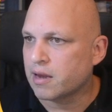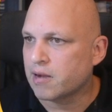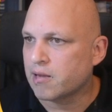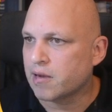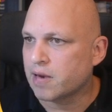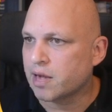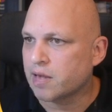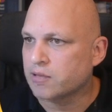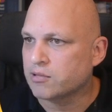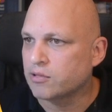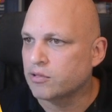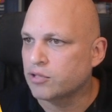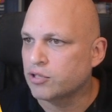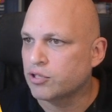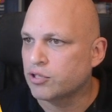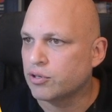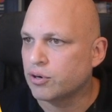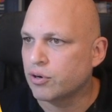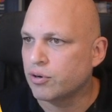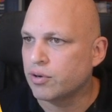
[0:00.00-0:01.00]
would like to
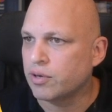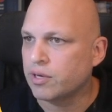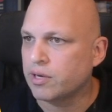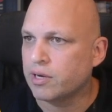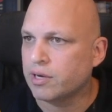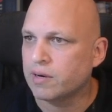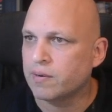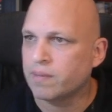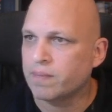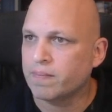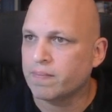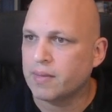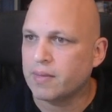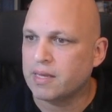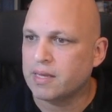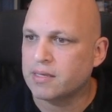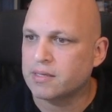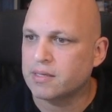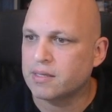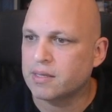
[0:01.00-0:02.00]
show you here
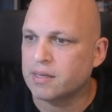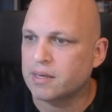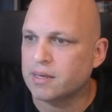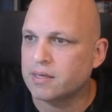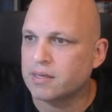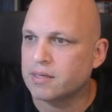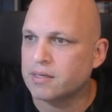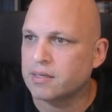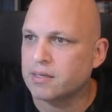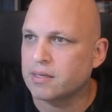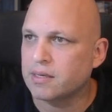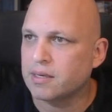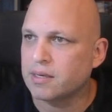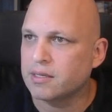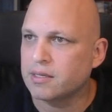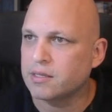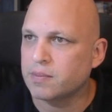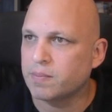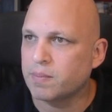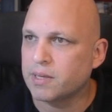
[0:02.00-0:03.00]
is this
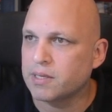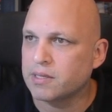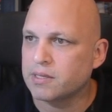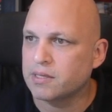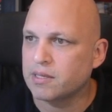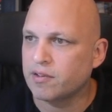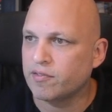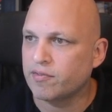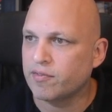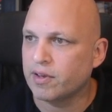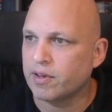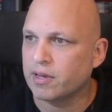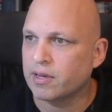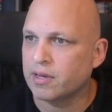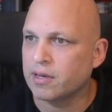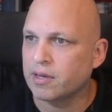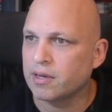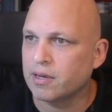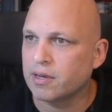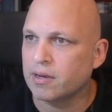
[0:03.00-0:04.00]

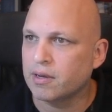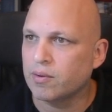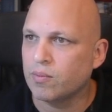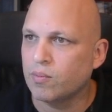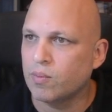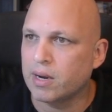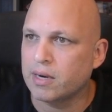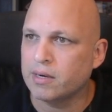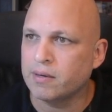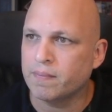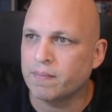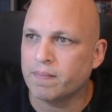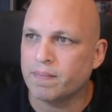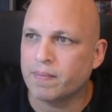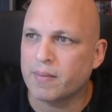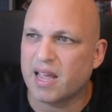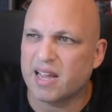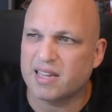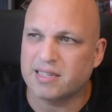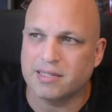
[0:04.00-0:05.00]
specific one,
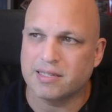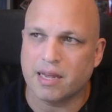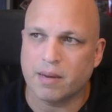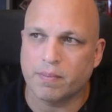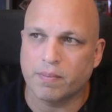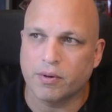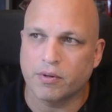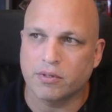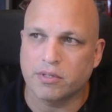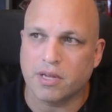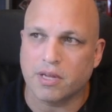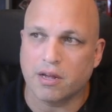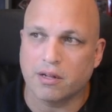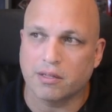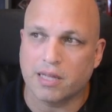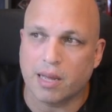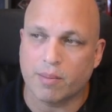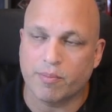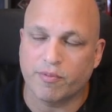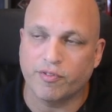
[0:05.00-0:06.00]
examples
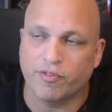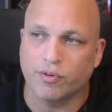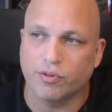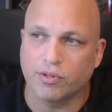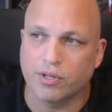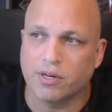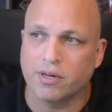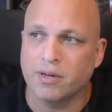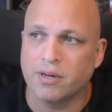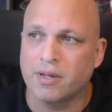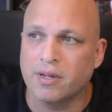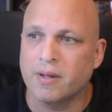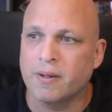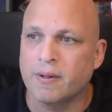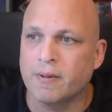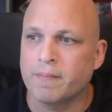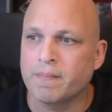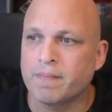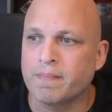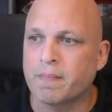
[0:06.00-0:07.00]
LDAP filter.
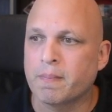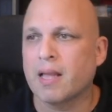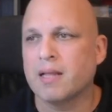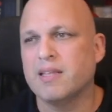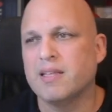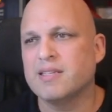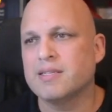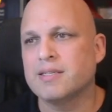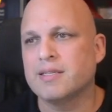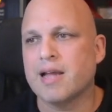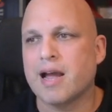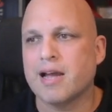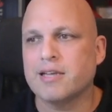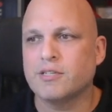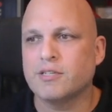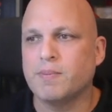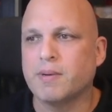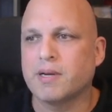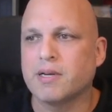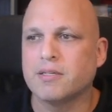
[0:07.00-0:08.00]
This is nice
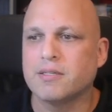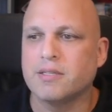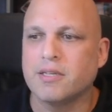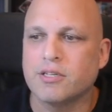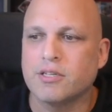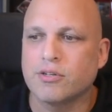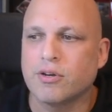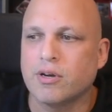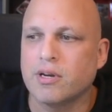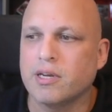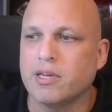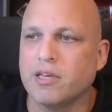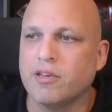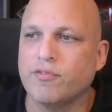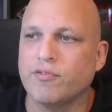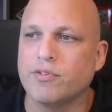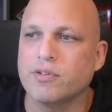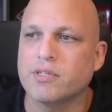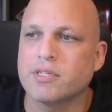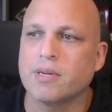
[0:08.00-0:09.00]
because this is going to give
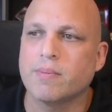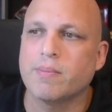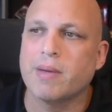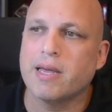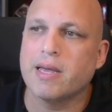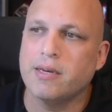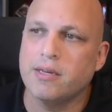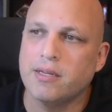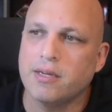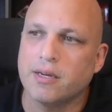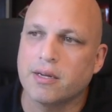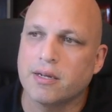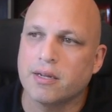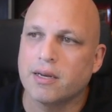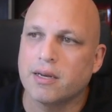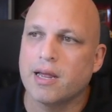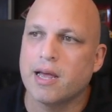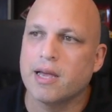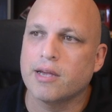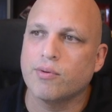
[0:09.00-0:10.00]
you some idea.
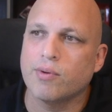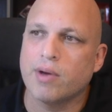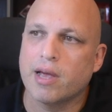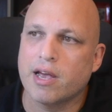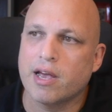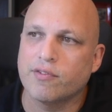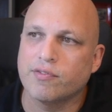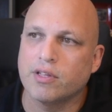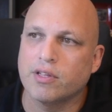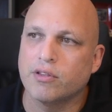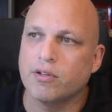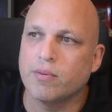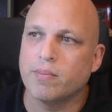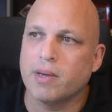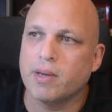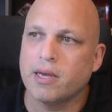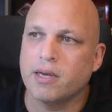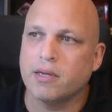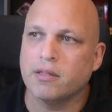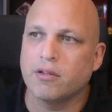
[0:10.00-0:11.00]
Like we have the
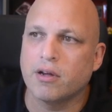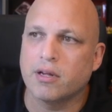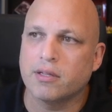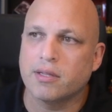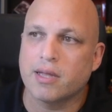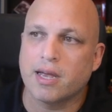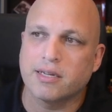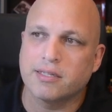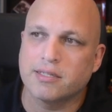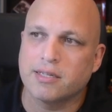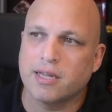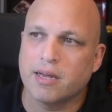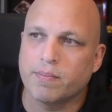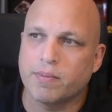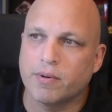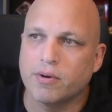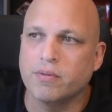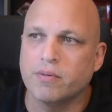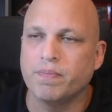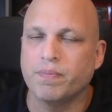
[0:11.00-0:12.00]

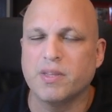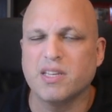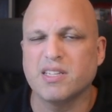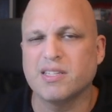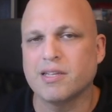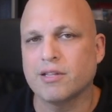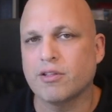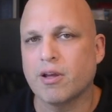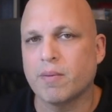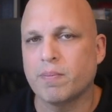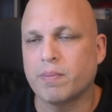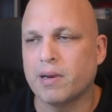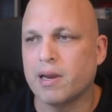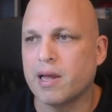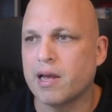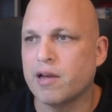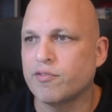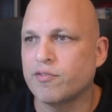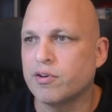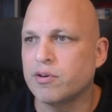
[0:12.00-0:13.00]
domain.example, this is the top
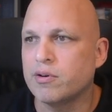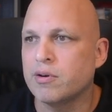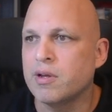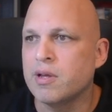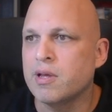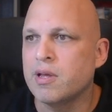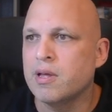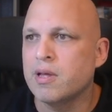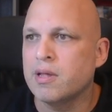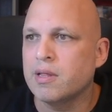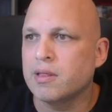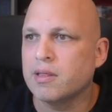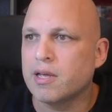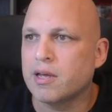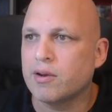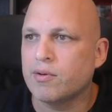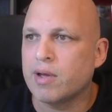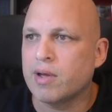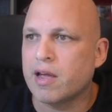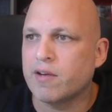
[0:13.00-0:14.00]
level. Then
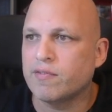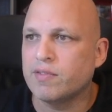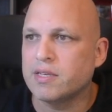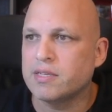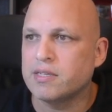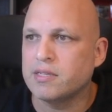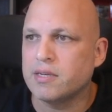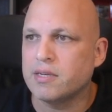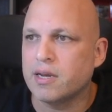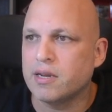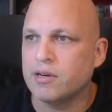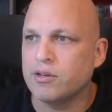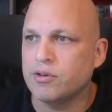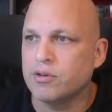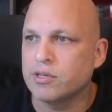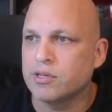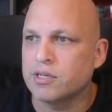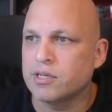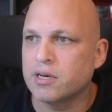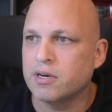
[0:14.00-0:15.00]
we have the CN
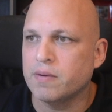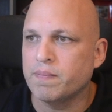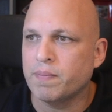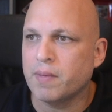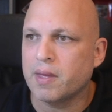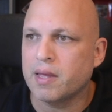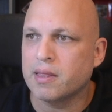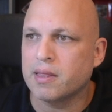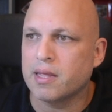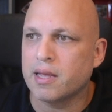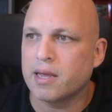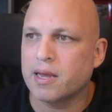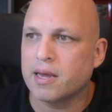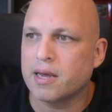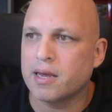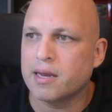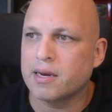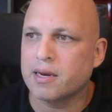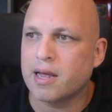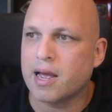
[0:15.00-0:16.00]
user, and
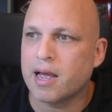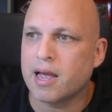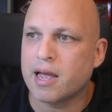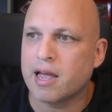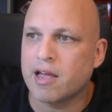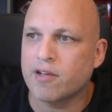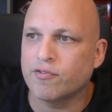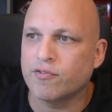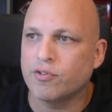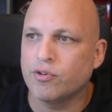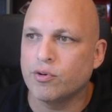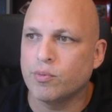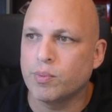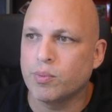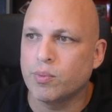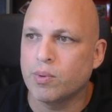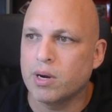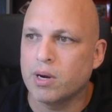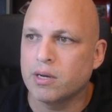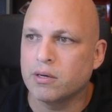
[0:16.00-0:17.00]
then I have group
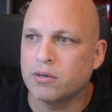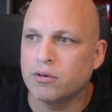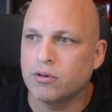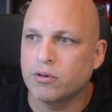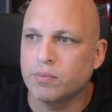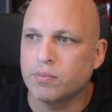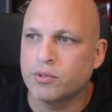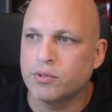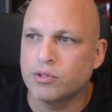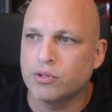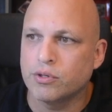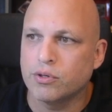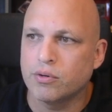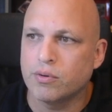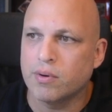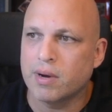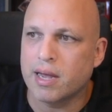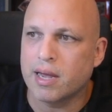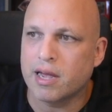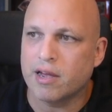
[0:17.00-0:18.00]
1, group 2,
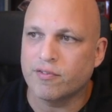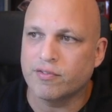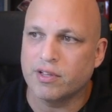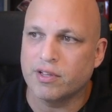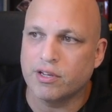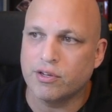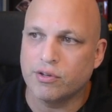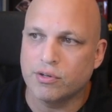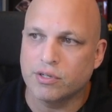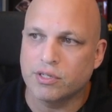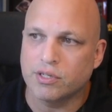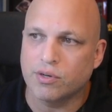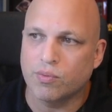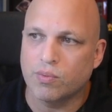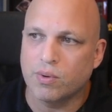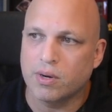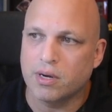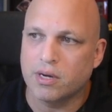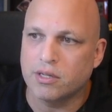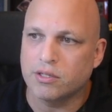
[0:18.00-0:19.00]
I have the user
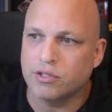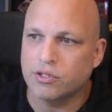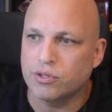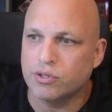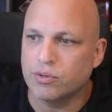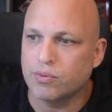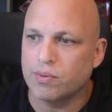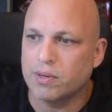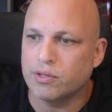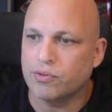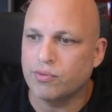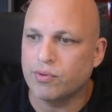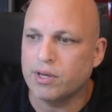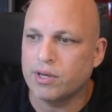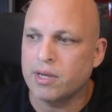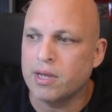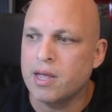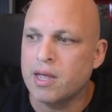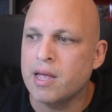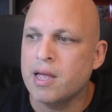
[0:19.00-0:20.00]
1, 2, and
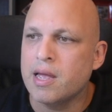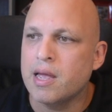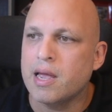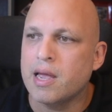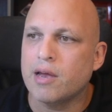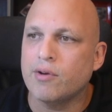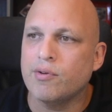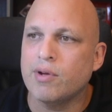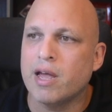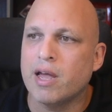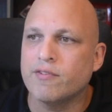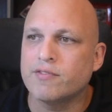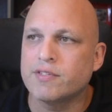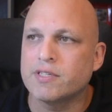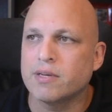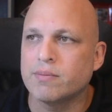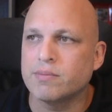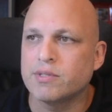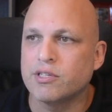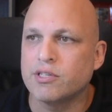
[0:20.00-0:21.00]
3, and we have
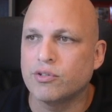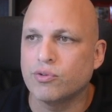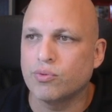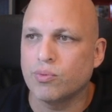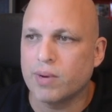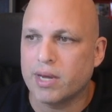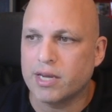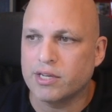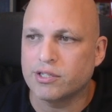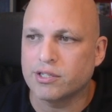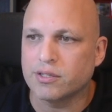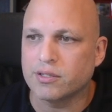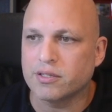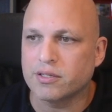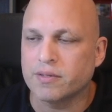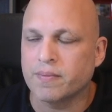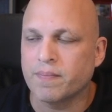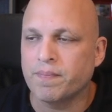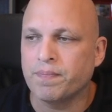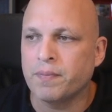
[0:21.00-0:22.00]
some
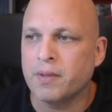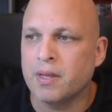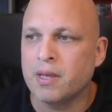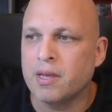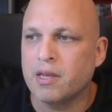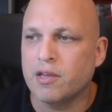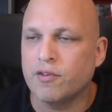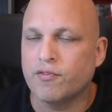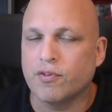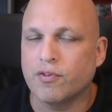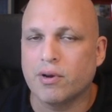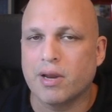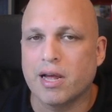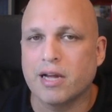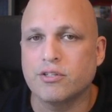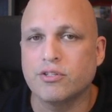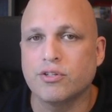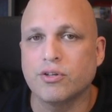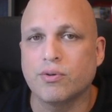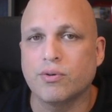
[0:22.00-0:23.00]
situations. If you like
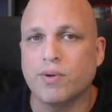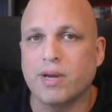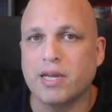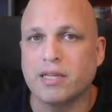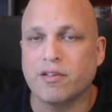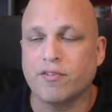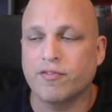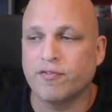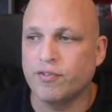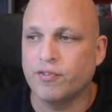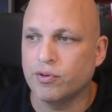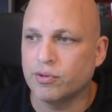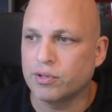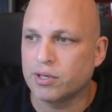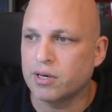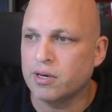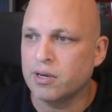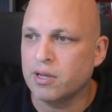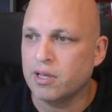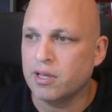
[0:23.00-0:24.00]
to create a
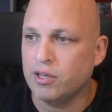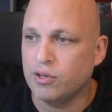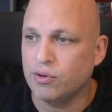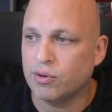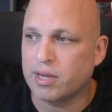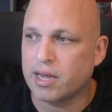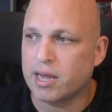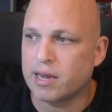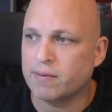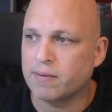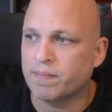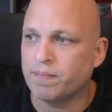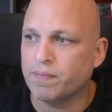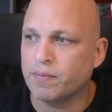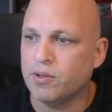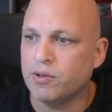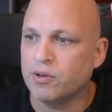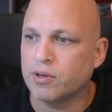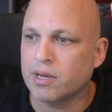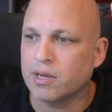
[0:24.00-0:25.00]
filter, you can.
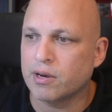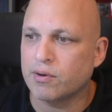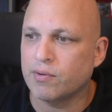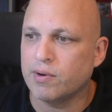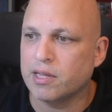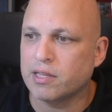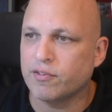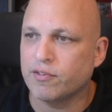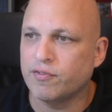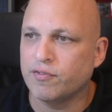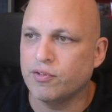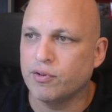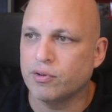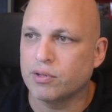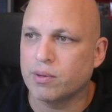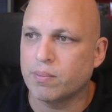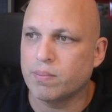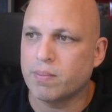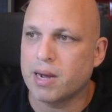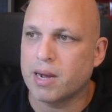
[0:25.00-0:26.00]
You can create a
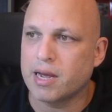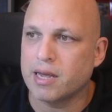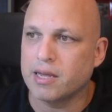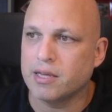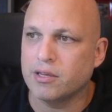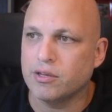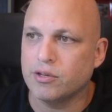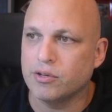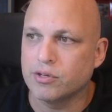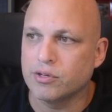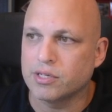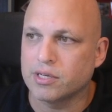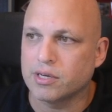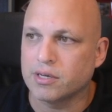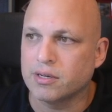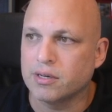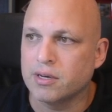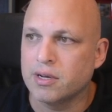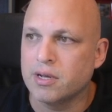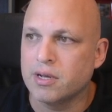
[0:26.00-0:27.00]
filter by user.
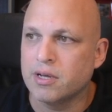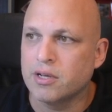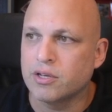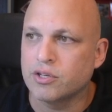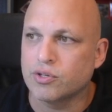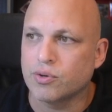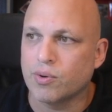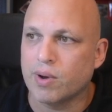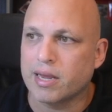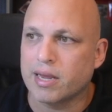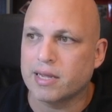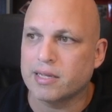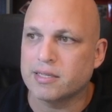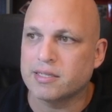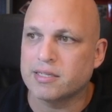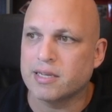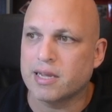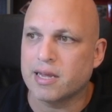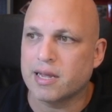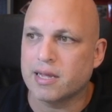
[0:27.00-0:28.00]
So I can
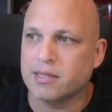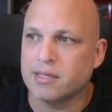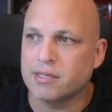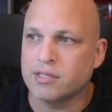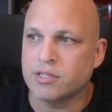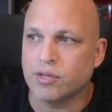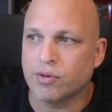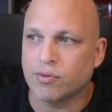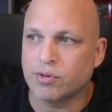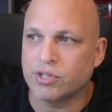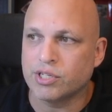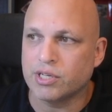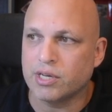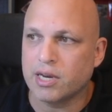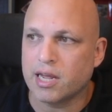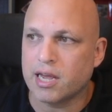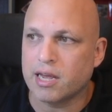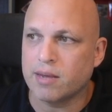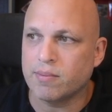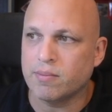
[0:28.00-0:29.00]
say a distinguished
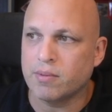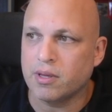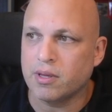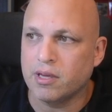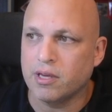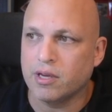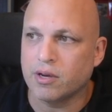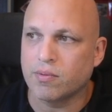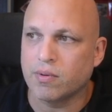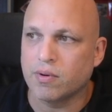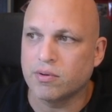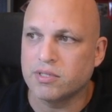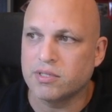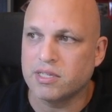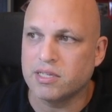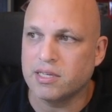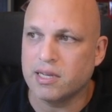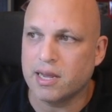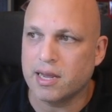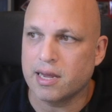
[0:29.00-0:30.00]
name equals
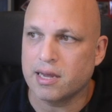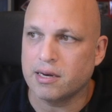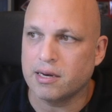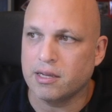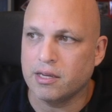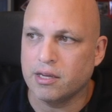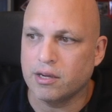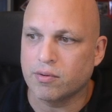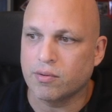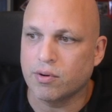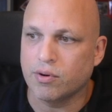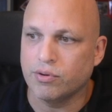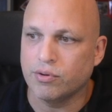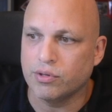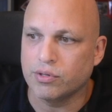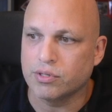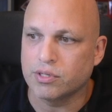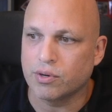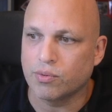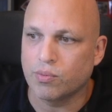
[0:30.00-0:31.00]
CN equal
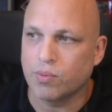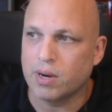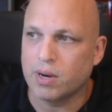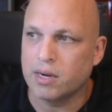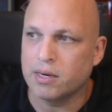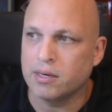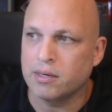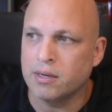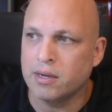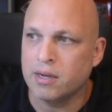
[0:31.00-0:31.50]
user 1,